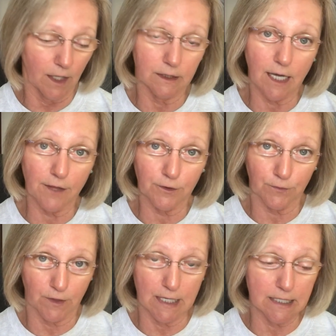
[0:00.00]
Another
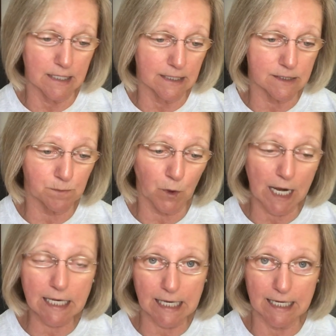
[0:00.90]
thing is
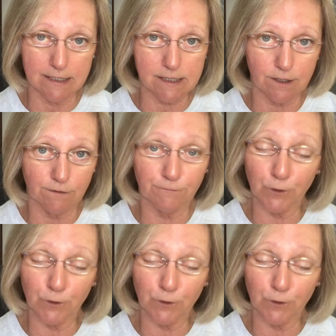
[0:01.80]
brain cancer,